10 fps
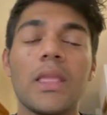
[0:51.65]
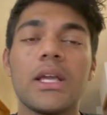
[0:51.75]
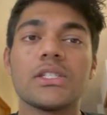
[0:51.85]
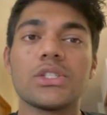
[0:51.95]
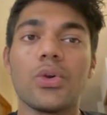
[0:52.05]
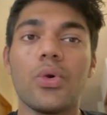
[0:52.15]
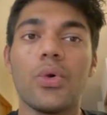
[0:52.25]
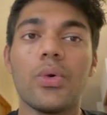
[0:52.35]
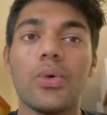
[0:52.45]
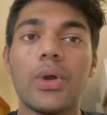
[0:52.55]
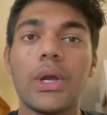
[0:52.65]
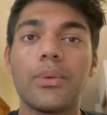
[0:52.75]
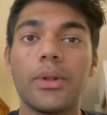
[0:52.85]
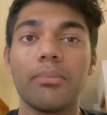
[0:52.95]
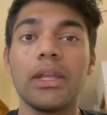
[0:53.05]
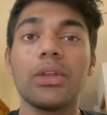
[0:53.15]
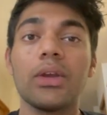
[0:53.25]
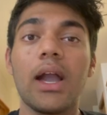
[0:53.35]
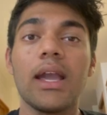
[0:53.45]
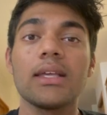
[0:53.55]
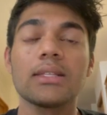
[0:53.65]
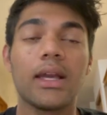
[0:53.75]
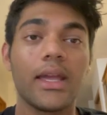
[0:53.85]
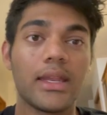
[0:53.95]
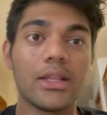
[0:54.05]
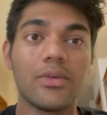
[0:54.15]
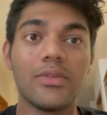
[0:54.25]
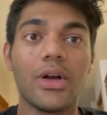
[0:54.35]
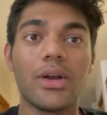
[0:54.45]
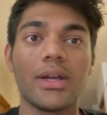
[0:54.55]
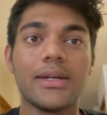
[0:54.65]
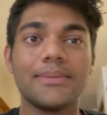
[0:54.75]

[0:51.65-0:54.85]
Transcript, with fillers: So we'll meet you guys ahead in the vlog